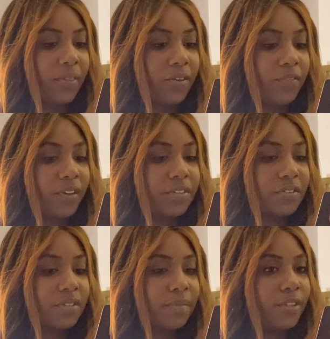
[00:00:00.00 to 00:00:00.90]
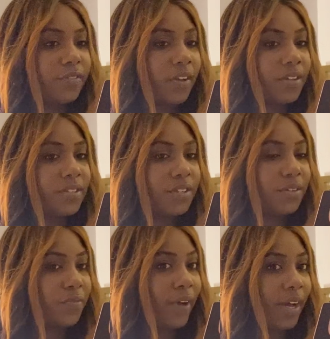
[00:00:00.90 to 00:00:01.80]
their faults are similar faults that
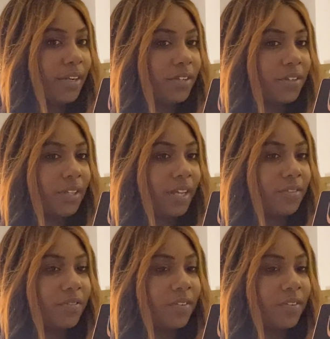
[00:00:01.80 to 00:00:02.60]
you've had in your life.